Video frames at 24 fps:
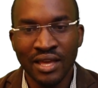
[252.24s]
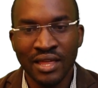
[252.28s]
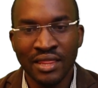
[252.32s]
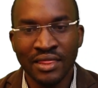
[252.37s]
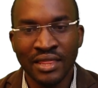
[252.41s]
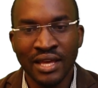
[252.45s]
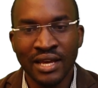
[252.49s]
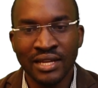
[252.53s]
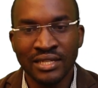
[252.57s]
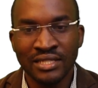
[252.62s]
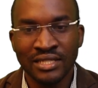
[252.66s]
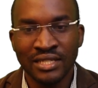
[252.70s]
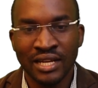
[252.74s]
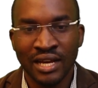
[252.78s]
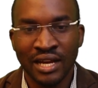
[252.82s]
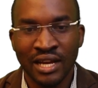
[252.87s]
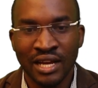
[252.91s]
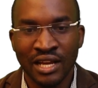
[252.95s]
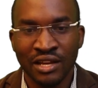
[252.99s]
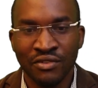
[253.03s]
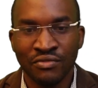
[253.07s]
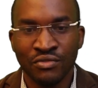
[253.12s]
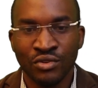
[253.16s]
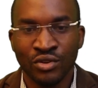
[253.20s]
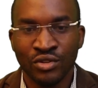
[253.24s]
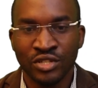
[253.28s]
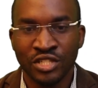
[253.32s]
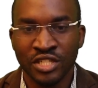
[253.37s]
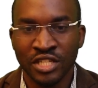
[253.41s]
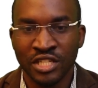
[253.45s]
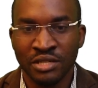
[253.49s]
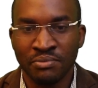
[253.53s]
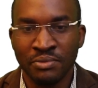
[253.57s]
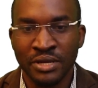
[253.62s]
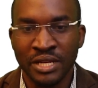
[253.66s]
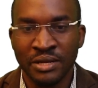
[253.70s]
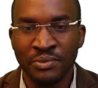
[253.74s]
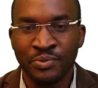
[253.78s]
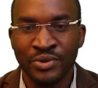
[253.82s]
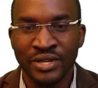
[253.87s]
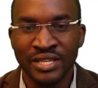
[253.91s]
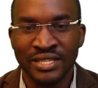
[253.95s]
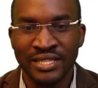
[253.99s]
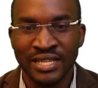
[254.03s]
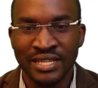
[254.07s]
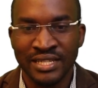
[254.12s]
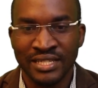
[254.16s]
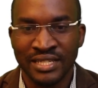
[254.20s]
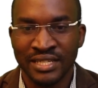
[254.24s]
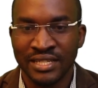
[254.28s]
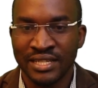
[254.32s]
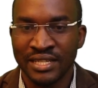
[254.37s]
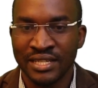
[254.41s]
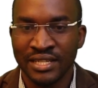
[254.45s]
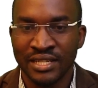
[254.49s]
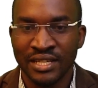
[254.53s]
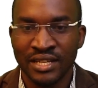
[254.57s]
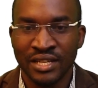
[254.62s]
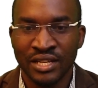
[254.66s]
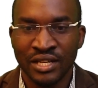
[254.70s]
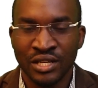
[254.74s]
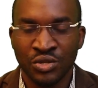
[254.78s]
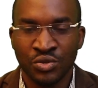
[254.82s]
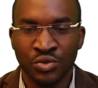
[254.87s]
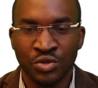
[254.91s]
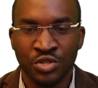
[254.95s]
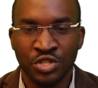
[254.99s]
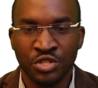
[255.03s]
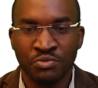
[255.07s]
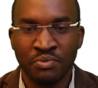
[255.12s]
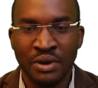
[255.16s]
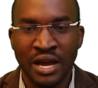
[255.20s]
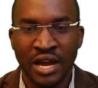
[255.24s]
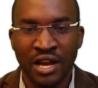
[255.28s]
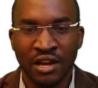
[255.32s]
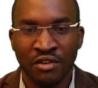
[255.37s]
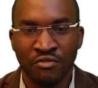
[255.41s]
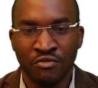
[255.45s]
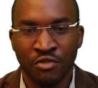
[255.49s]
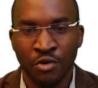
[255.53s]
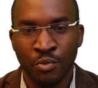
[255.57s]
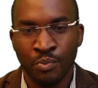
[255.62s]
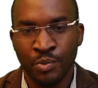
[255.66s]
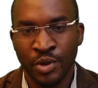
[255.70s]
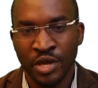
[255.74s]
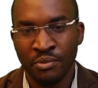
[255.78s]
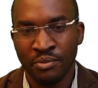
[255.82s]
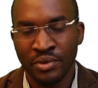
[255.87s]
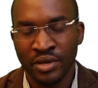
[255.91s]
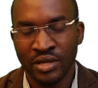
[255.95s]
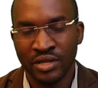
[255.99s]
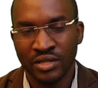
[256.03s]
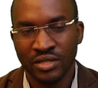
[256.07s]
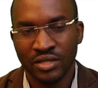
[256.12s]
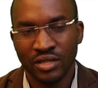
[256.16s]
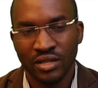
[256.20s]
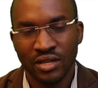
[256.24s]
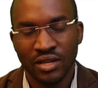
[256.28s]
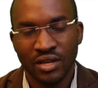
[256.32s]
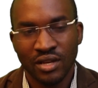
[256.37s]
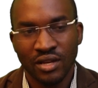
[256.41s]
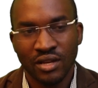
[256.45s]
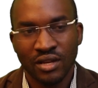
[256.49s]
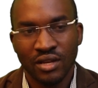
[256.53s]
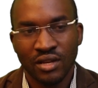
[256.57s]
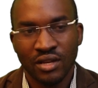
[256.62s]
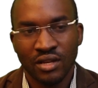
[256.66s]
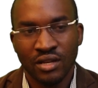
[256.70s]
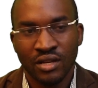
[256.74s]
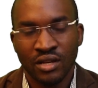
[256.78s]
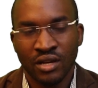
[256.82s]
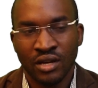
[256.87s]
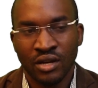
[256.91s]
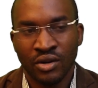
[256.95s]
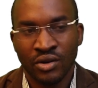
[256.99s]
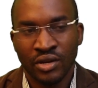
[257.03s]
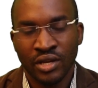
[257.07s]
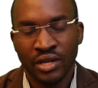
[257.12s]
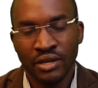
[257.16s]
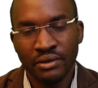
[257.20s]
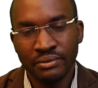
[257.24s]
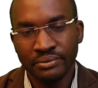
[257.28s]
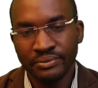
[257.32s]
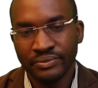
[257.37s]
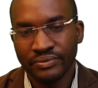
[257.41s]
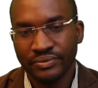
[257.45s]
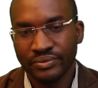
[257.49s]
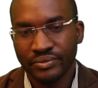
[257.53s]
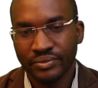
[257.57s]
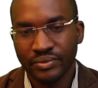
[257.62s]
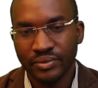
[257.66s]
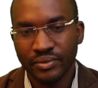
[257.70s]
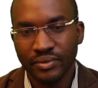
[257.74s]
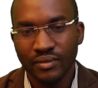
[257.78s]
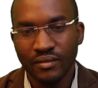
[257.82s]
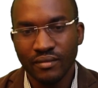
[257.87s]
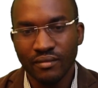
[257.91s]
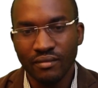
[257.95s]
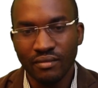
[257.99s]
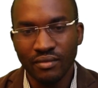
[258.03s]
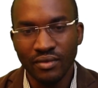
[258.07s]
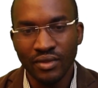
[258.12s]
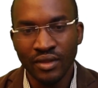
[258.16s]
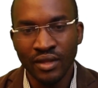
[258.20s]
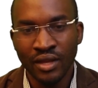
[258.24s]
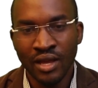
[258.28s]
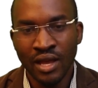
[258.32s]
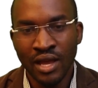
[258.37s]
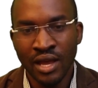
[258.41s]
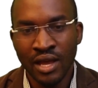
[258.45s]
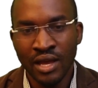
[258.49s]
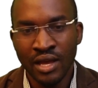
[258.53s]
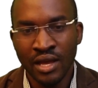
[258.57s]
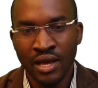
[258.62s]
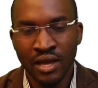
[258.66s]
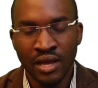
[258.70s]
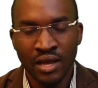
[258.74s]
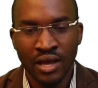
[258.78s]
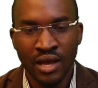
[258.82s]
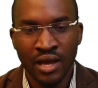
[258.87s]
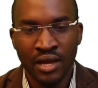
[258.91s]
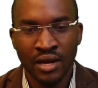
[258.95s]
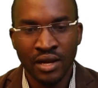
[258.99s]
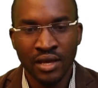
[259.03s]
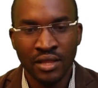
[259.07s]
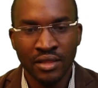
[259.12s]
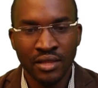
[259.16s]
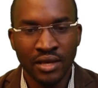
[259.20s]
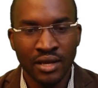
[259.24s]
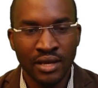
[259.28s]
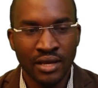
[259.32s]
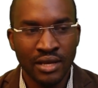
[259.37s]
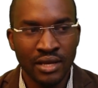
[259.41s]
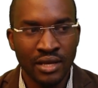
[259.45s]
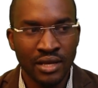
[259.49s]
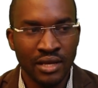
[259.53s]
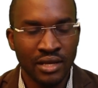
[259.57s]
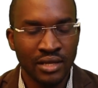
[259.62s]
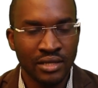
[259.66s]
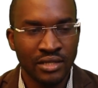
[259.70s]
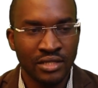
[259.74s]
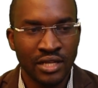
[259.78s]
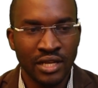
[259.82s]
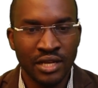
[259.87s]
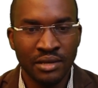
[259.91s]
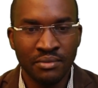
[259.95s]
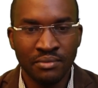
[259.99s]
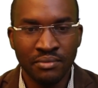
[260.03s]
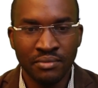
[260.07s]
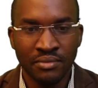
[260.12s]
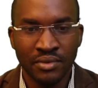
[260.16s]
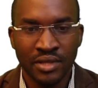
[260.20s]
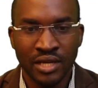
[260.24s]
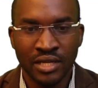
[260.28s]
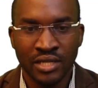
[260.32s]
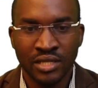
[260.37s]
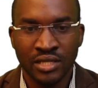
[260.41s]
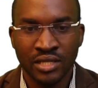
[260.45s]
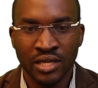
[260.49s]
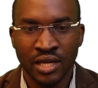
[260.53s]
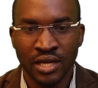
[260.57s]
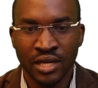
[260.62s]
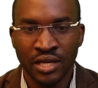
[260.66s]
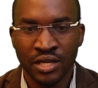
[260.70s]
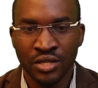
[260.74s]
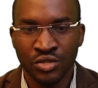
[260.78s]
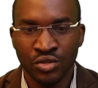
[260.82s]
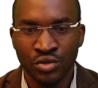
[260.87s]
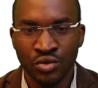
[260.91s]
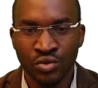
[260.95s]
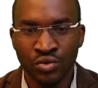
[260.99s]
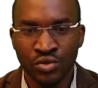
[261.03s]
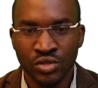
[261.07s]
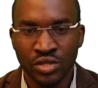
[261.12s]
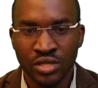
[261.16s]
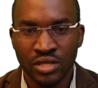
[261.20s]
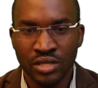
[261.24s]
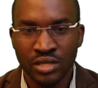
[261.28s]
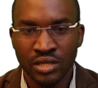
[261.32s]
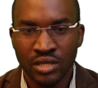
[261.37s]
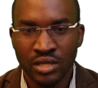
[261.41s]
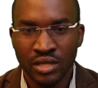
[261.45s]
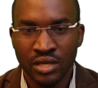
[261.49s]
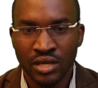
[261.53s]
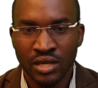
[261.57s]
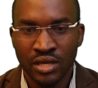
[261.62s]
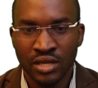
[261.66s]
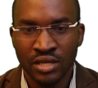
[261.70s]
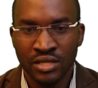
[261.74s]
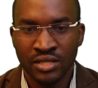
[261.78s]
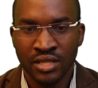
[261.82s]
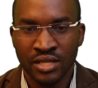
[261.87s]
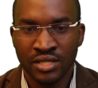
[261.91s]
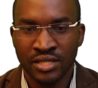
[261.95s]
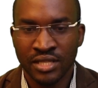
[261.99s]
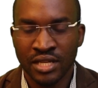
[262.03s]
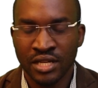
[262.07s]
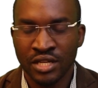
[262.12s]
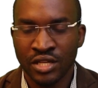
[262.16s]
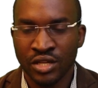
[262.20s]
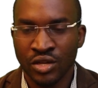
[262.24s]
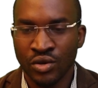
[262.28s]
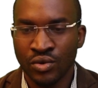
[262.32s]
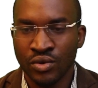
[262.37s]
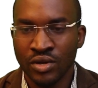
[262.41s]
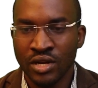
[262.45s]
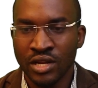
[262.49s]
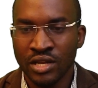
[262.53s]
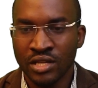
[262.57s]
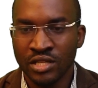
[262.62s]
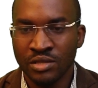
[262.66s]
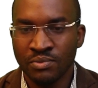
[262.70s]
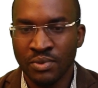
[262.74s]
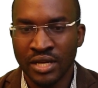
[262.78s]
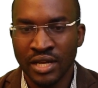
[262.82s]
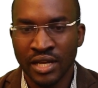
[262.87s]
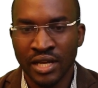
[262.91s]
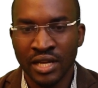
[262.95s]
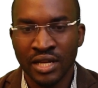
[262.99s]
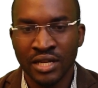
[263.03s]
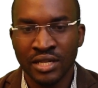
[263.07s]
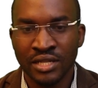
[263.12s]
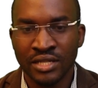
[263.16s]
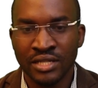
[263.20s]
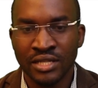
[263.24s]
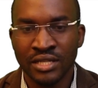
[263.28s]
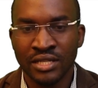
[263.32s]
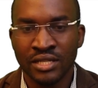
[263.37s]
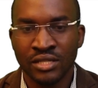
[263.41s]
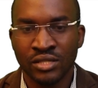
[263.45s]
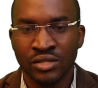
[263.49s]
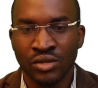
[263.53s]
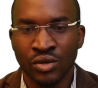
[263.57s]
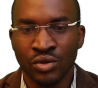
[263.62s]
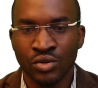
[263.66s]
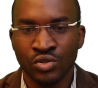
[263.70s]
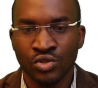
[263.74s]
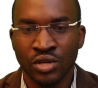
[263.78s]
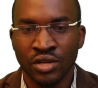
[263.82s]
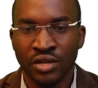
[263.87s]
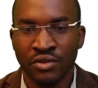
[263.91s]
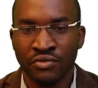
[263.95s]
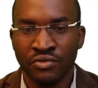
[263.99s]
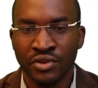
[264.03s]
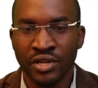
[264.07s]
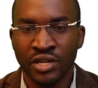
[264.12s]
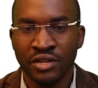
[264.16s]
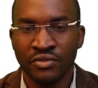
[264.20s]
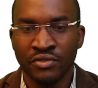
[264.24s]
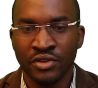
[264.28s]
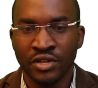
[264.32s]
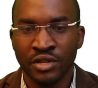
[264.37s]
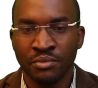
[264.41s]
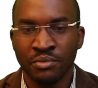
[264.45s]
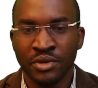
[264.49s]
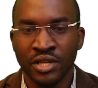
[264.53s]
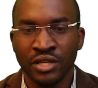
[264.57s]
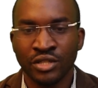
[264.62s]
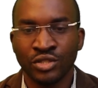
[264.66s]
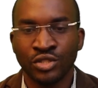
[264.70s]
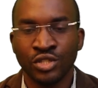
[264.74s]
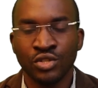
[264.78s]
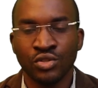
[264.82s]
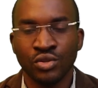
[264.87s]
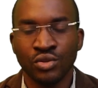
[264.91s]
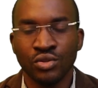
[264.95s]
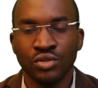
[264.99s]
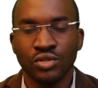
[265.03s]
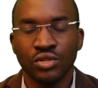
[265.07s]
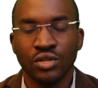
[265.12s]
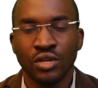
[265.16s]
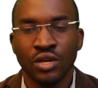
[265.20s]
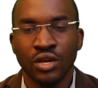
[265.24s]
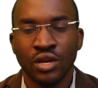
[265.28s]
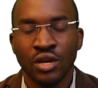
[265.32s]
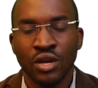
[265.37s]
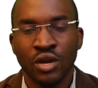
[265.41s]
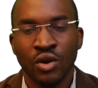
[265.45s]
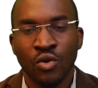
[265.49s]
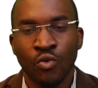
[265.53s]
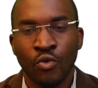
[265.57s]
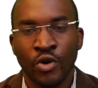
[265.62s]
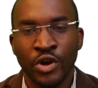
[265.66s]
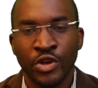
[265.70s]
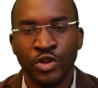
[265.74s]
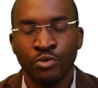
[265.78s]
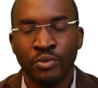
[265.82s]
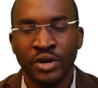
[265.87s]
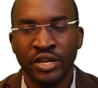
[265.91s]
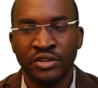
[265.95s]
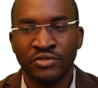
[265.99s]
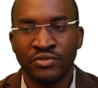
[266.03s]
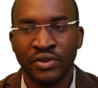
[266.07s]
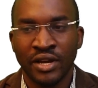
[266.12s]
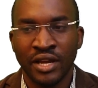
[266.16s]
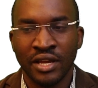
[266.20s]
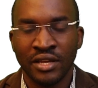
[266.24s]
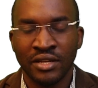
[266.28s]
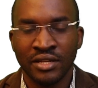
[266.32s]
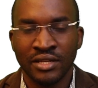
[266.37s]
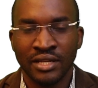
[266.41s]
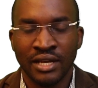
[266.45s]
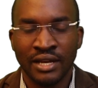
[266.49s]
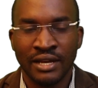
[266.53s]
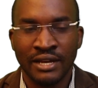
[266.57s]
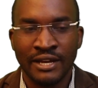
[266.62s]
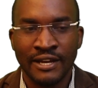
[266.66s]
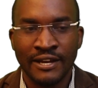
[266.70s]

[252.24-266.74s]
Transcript: that have not yet been presented to its bank for payment. Okay. Another term that is used is the standing orders, but again, it is also a very, very big reasons why you might find